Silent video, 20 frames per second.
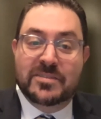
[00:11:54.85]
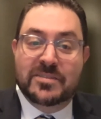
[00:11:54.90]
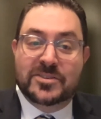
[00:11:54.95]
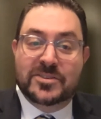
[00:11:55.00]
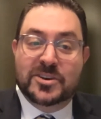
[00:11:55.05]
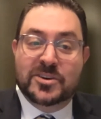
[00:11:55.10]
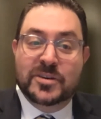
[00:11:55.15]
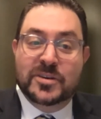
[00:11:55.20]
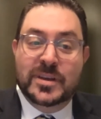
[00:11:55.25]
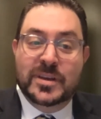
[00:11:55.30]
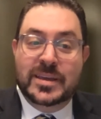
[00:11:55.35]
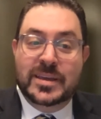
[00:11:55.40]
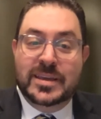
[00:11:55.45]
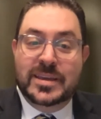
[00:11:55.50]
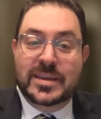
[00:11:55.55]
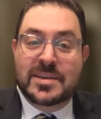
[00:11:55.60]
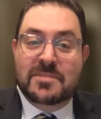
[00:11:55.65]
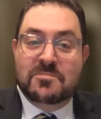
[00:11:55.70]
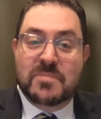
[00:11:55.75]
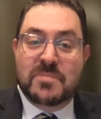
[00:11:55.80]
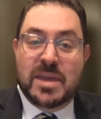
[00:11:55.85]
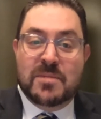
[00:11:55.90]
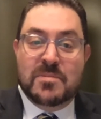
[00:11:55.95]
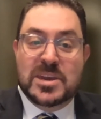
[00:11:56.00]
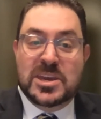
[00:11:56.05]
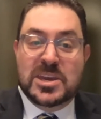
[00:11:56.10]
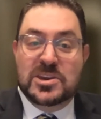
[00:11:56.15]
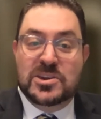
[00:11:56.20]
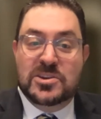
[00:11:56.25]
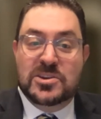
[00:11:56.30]
So maybe
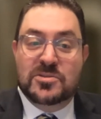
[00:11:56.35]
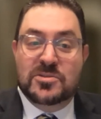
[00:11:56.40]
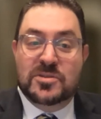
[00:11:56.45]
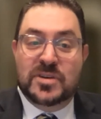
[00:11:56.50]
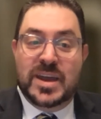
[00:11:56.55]
you